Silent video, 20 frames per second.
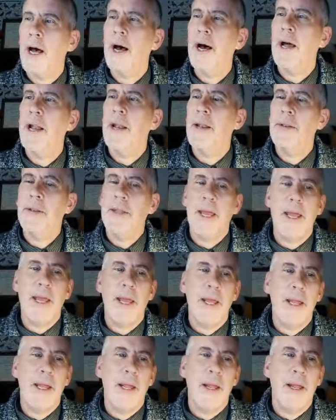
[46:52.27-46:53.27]
And
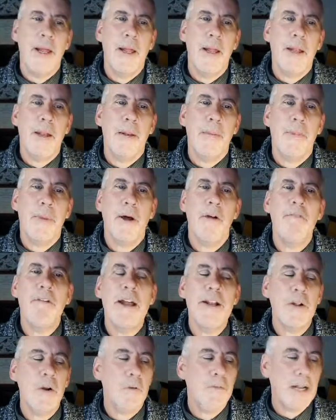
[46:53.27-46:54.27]
then
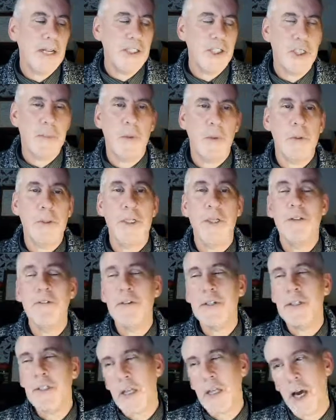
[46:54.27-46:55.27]
perennial vegetables, and
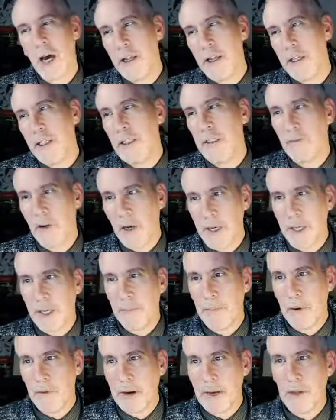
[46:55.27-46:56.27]
this of is funny.
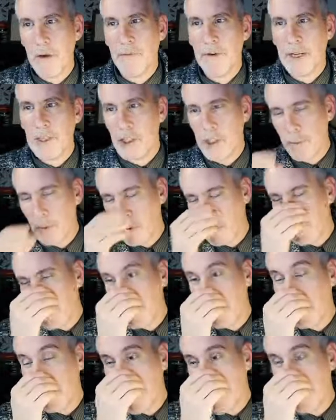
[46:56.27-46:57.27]
Perennial vegetables
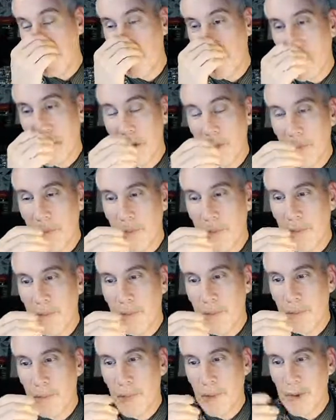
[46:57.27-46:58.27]
is um,
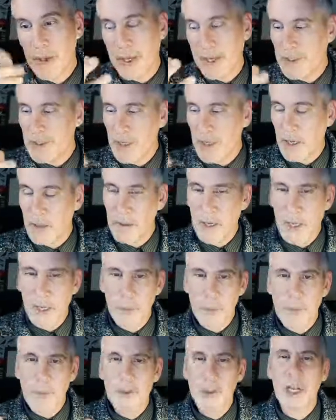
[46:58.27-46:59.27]
putting into. I, I
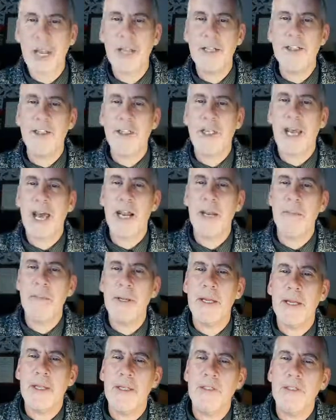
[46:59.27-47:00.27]
will change the
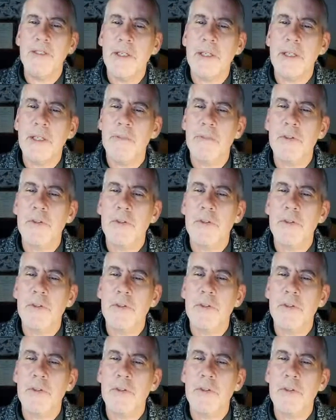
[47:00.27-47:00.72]
canopy to